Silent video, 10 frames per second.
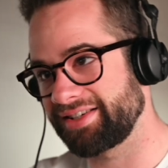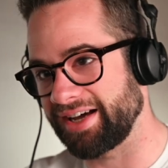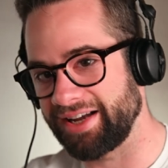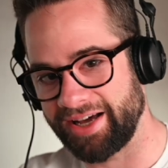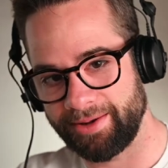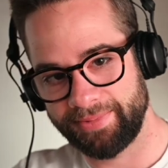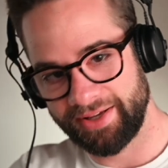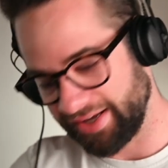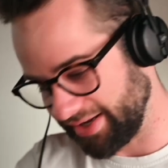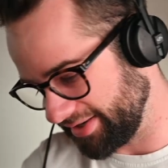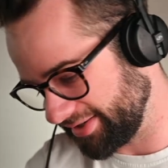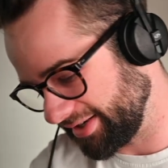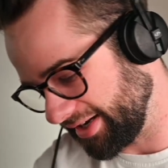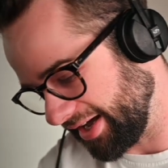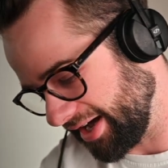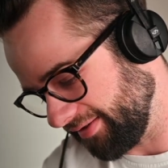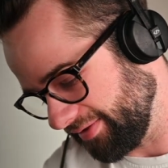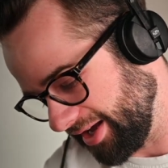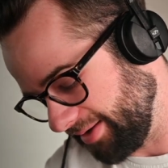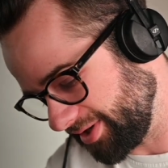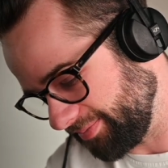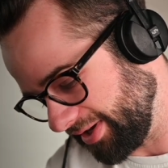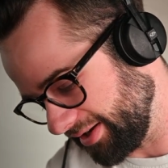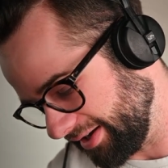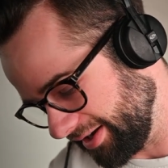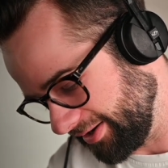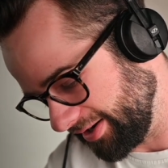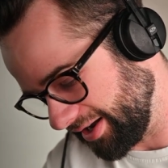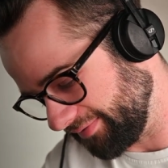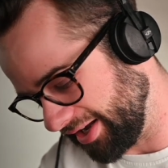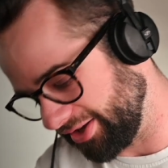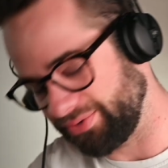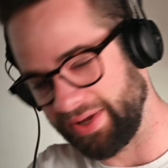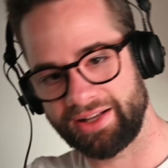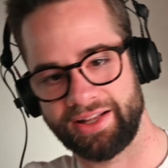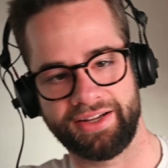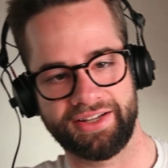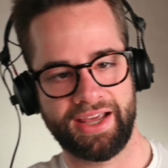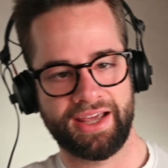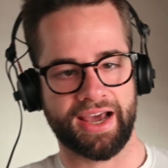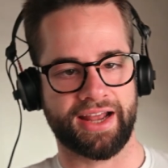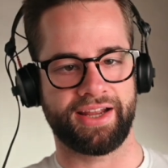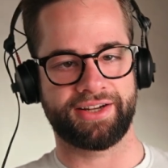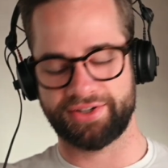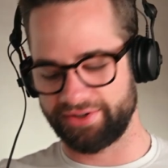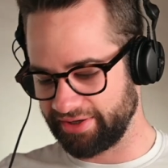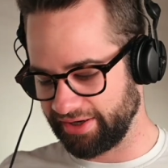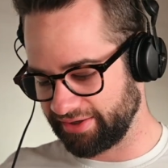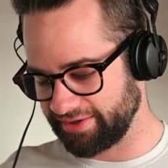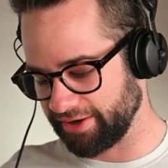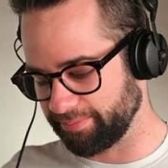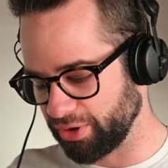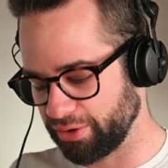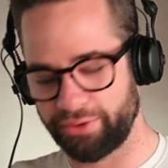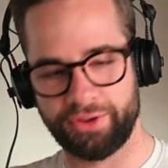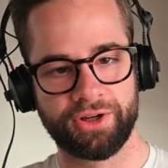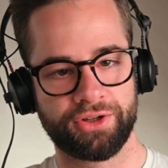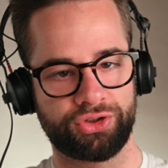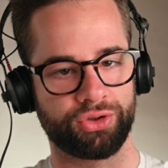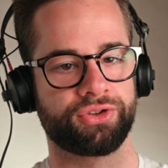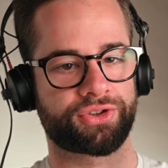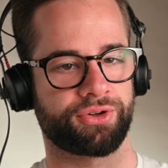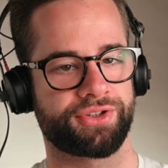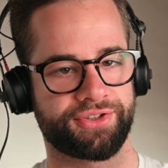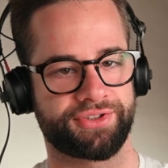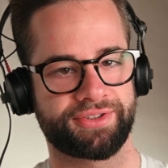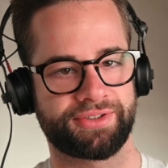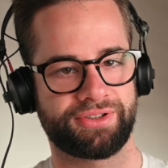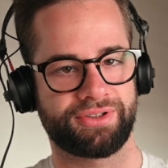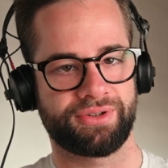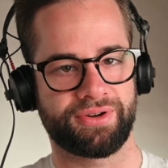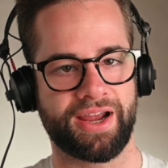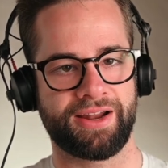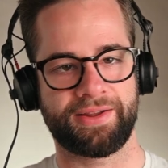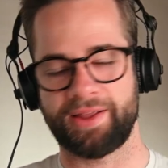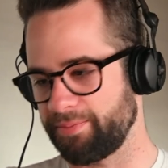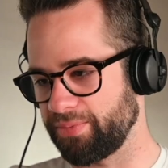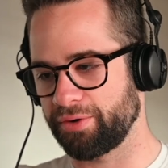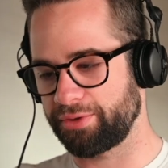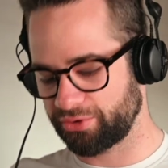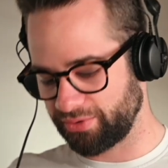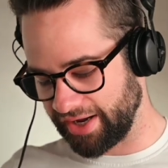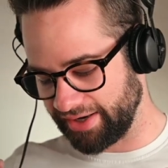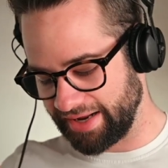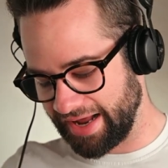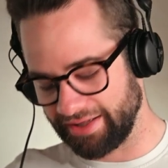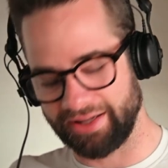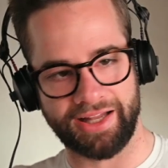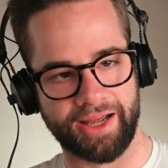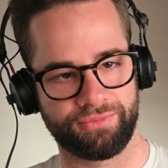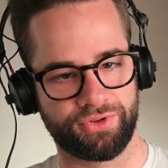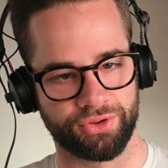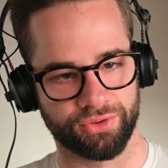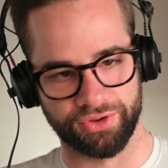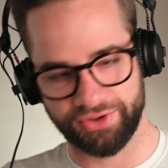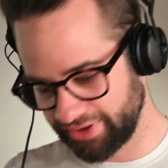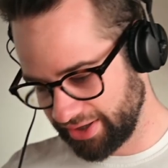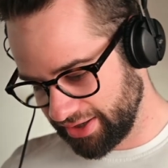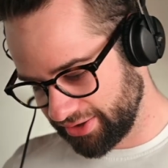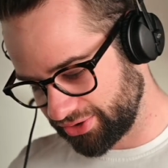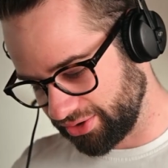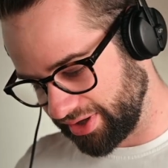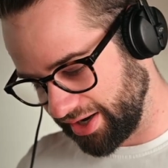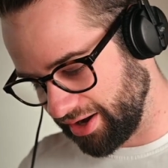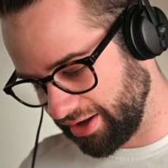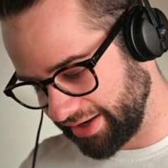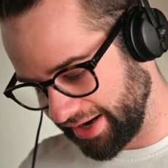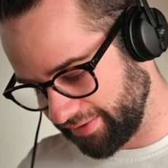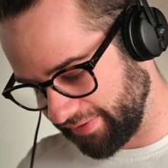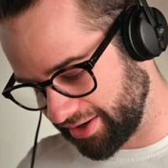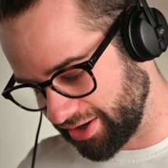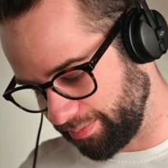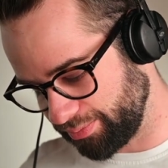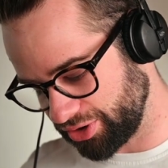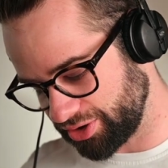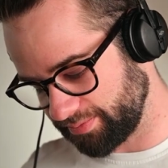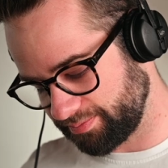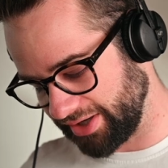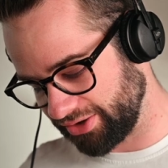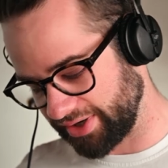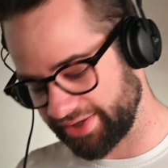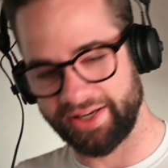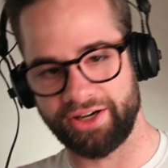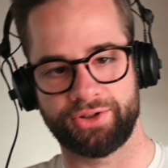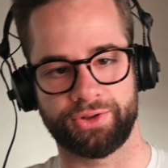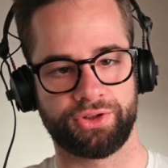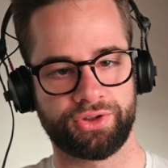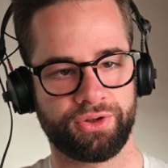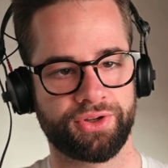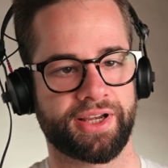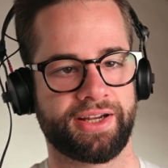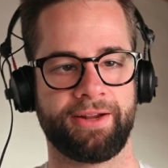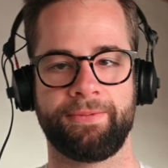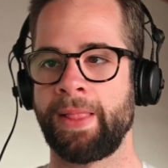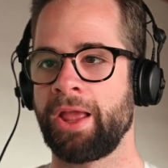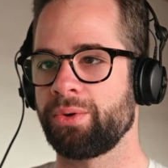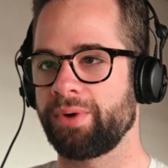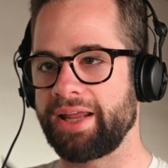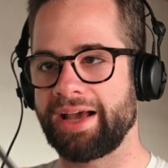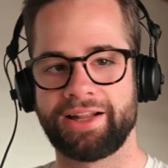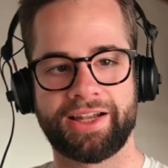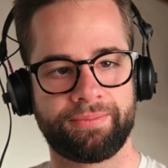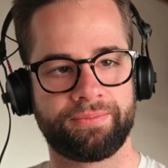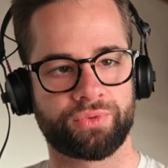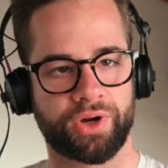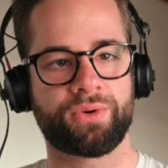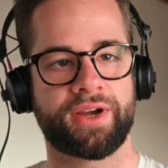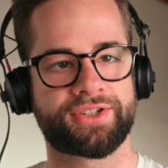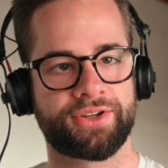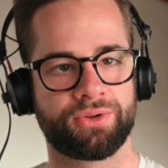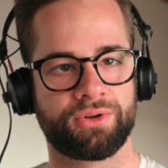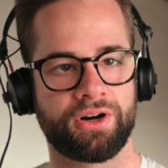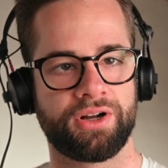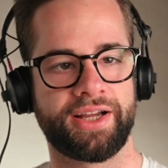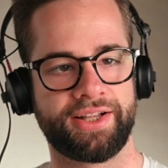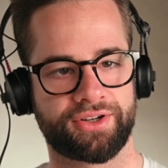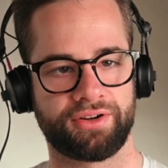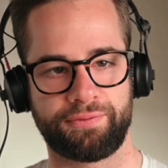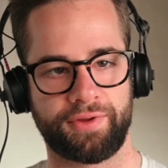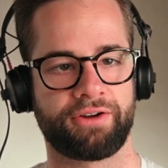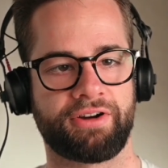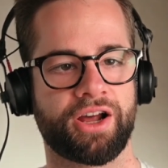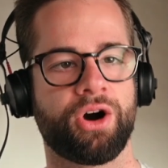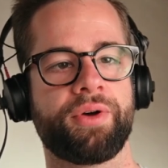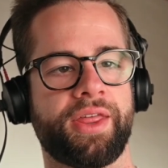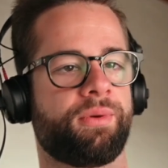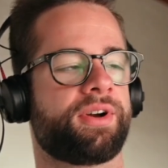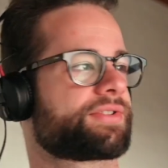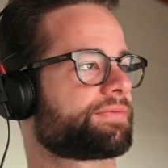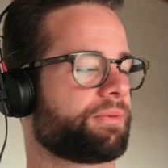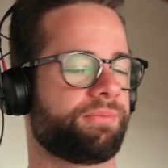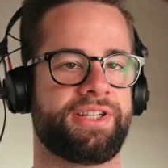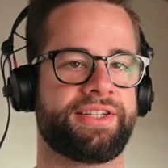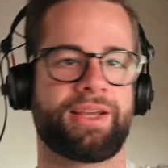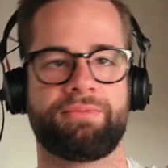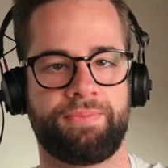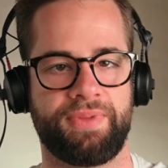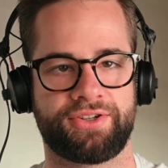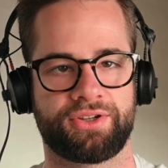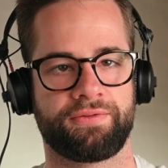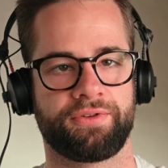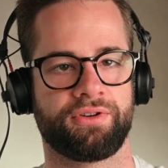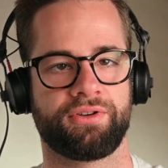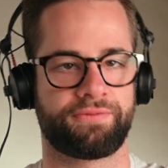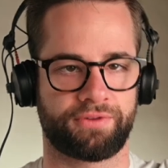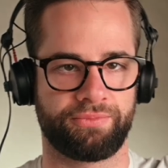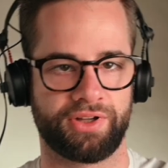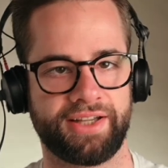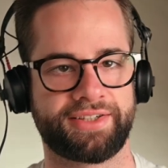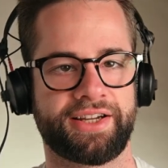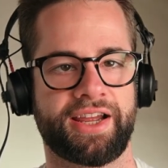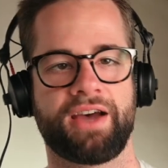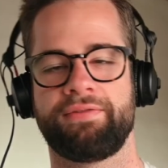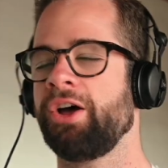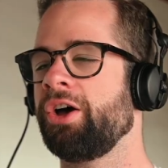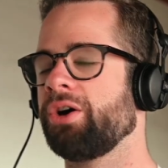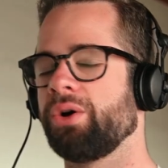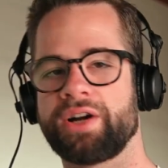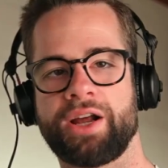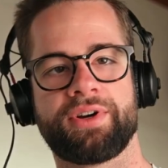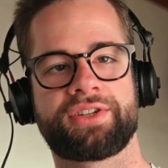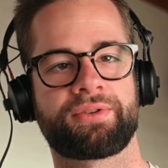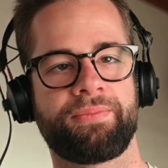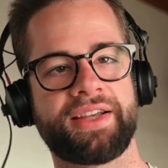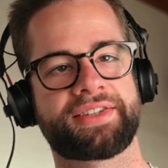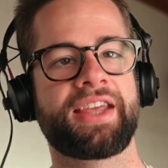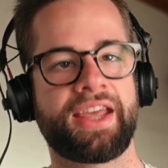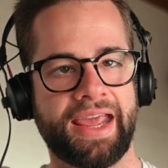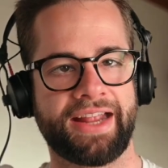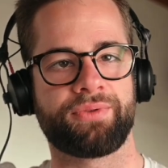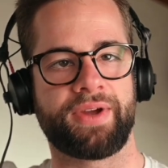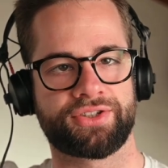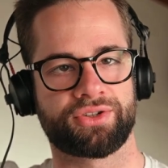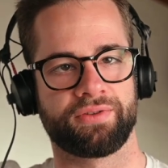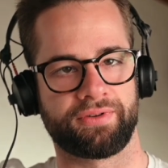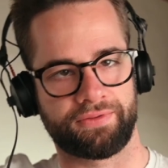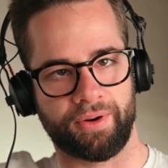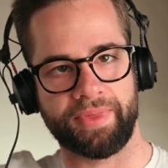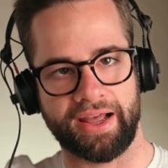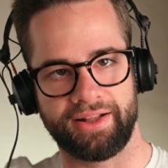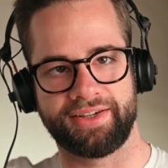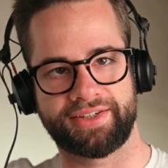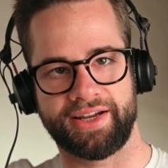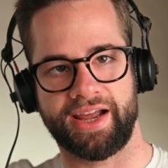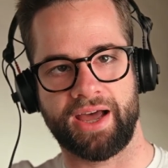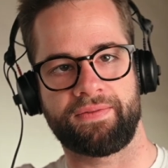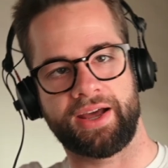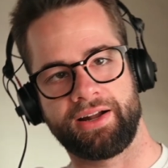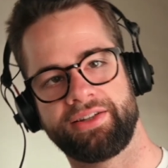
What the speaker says: chat app is I have an MCP client and I have an A2A client, and they're both tool sources, right? They both create LLM tools. So they all kind of end up being translated to the tools. And then when the LLM requests a tool call, it's going to figure out, oh, that was from this MCP server from the list that I have, or that was from this A2A server from that list that I have. And I'll